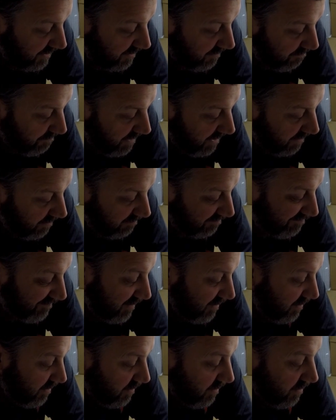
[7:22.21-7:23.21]
about
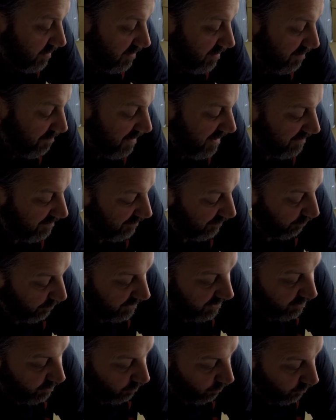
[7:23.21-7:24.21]

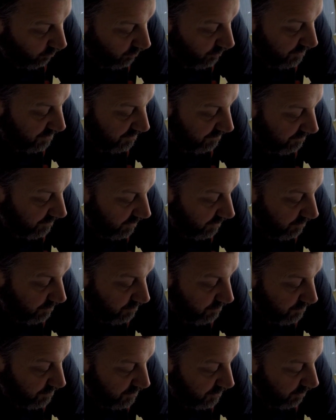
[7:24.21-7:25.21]
3/4 of
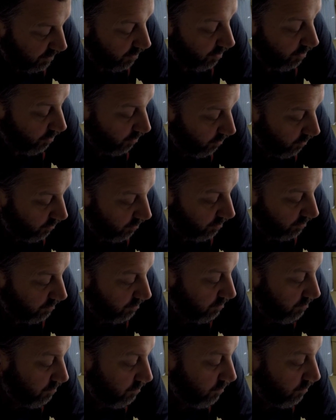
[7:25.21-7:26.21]
those are
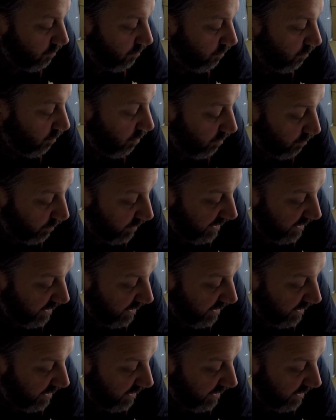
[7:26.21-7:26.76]
what we